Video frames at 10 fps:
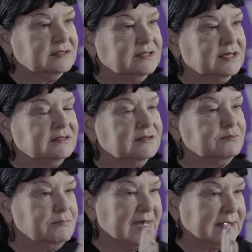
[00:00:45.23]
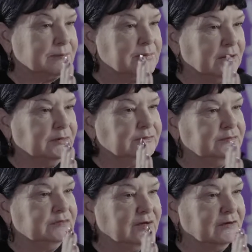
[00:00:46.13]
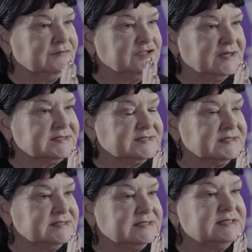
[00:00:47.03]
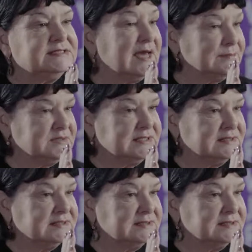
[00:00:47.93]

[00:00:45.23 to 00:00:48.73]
then the backbone of justice is absent.